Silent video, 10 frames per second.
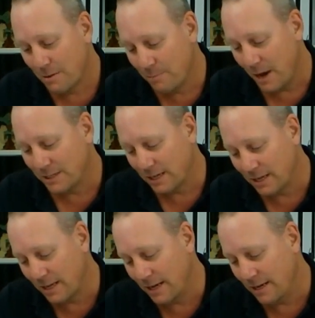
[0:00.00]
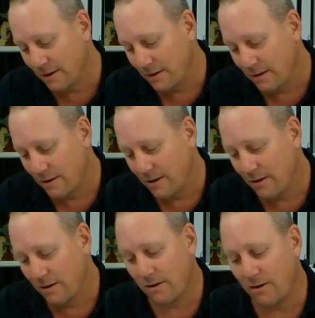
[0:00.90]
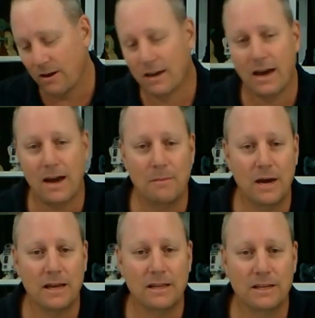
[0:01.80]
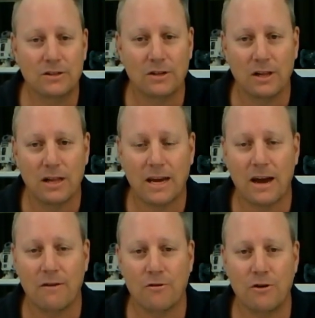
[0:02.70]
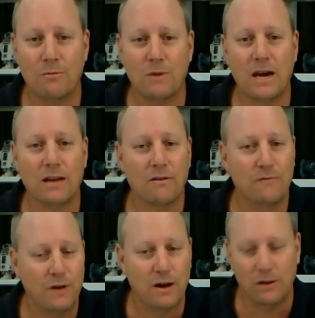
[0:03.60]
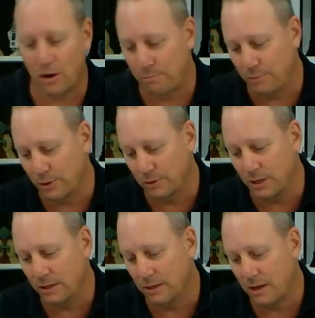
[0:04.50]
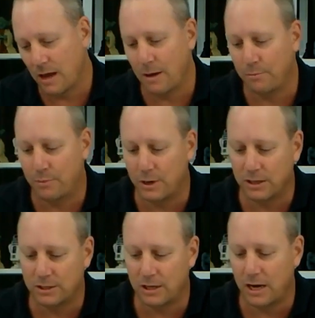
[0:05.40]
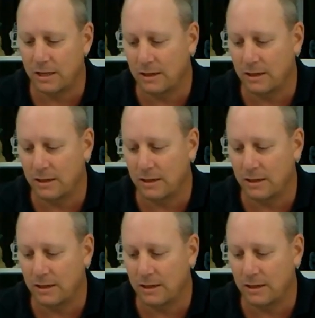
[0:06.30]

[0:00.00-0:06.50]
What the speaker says: basically I came out into the Lego room and I felt like building a big set.